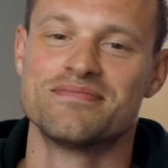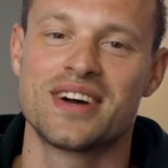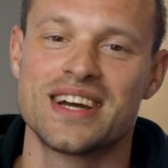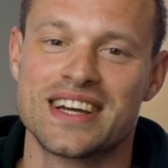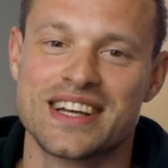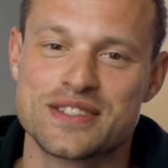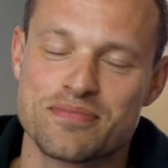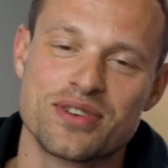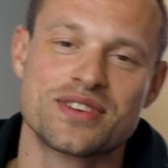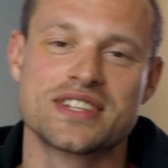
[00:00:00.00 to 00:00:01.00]
my
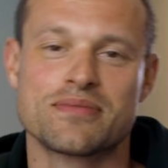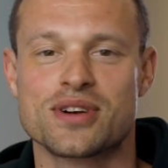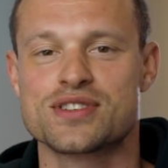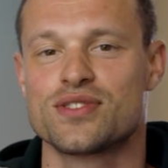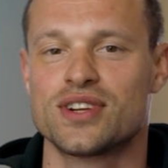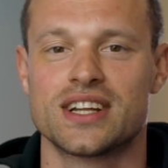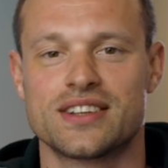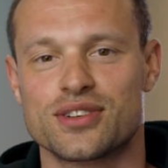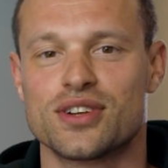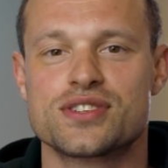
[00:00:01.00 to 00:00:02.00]
experience at Barcelona
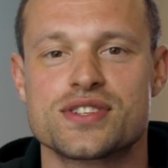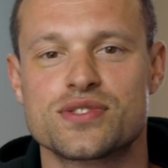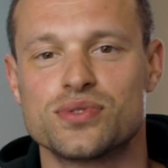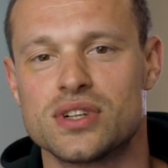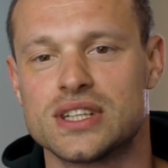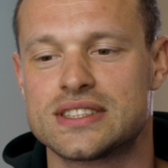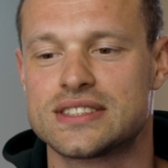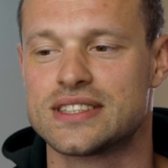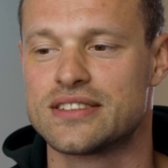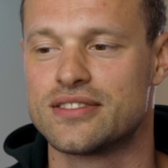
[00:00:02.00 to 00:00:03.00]
Technology School
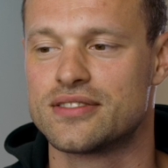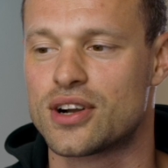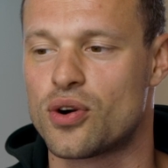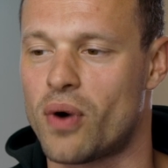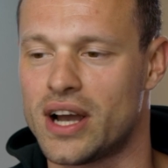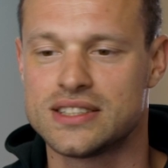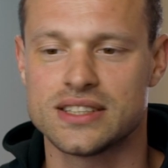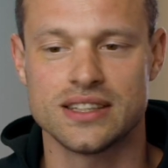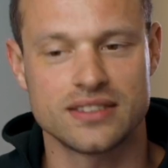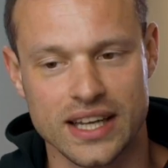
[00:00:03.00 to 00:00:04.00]
is
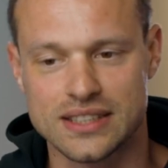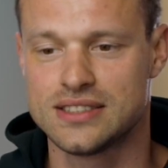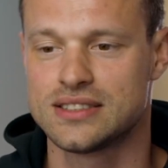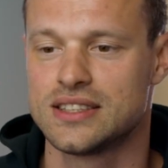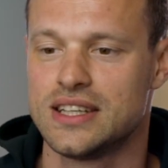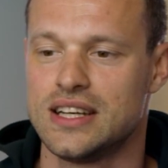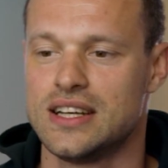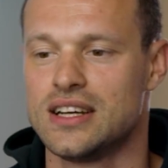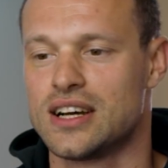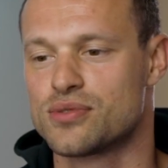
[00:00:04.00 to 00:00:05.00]
quite intense.
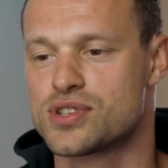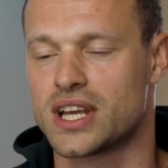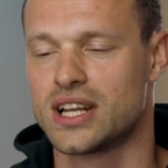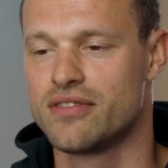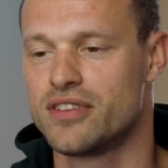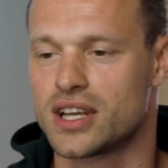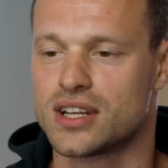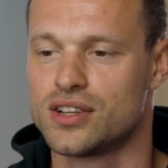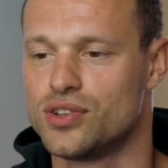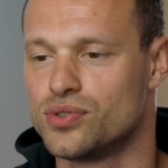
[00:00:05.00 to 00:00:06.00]
I would say living
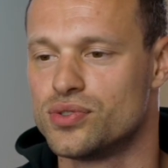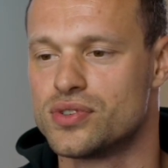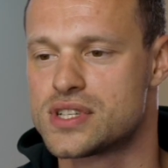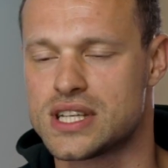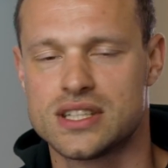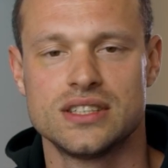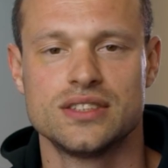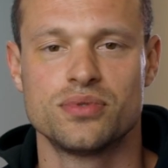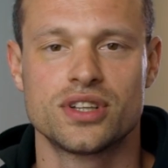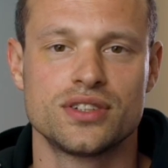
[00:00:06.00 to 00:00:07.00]
in a new
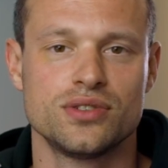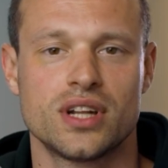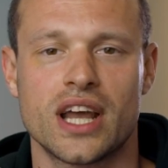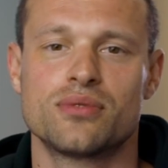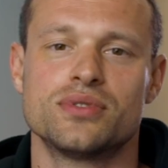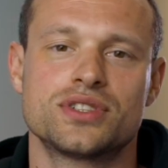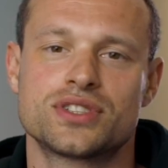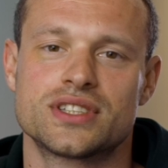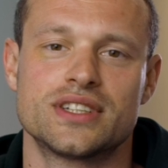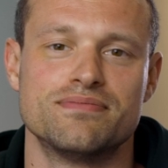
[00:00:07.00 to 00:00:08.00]
city with a new
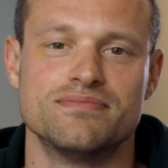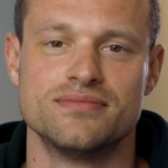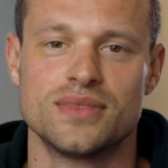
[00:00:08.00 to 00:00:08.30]
language, a